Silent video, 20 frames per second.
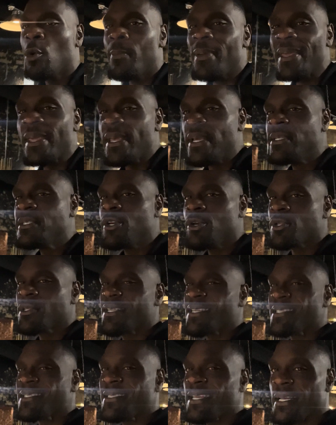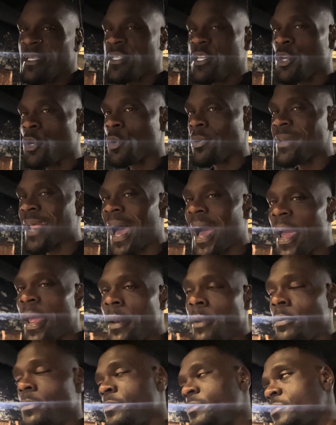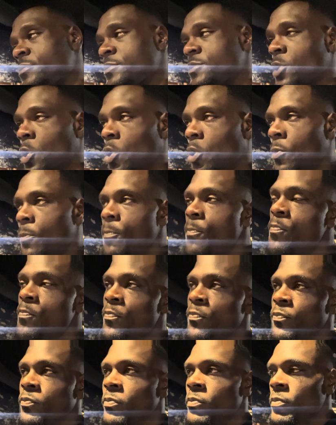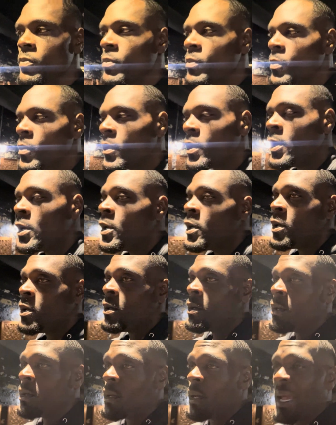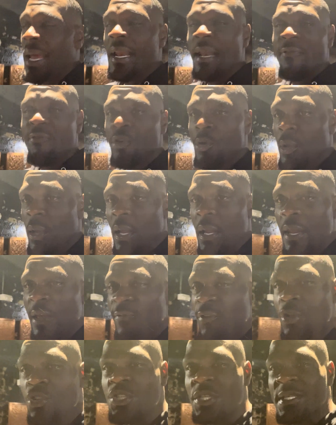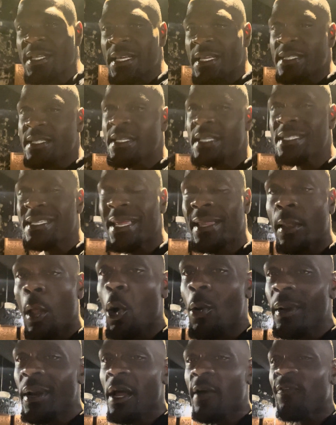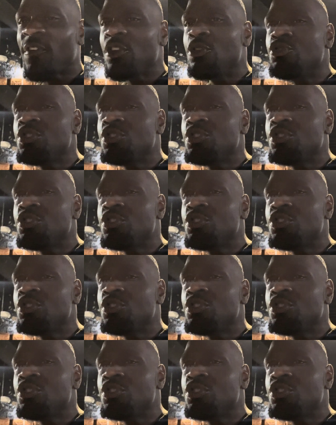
be easier to stick to your diet. So, and if you're just consistent long enough and you